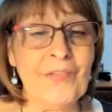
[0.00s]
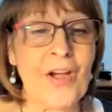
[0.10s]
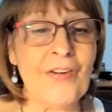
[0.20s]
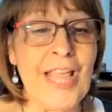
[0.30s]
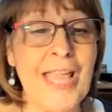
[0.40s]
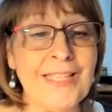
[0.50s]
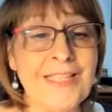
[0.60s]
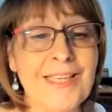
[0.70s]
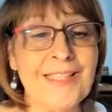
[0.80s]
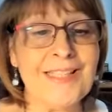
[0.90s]
the very
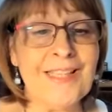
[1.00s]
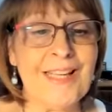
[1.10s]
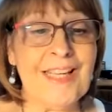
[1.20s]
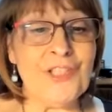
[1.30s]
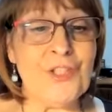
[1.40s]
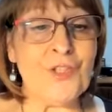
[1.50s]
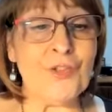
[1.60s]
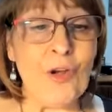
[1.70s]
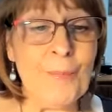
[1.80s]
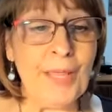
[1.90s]
end in
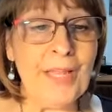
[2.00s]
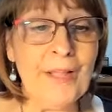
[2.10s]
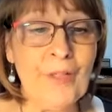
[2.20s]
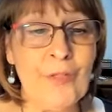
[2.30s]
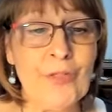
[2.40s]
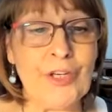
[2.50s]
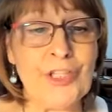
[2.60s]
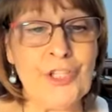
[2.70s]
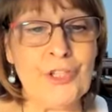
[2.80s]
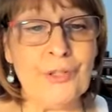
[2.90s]
Deuteronomy
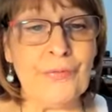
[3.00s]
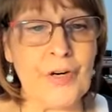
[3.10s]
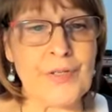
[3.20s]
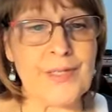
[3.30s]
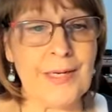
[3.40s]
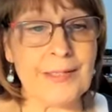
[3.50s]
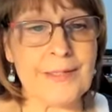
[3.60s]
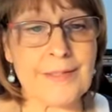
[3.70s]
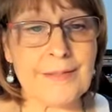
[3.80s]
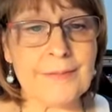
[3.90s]
32, verse
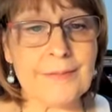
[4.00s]
6.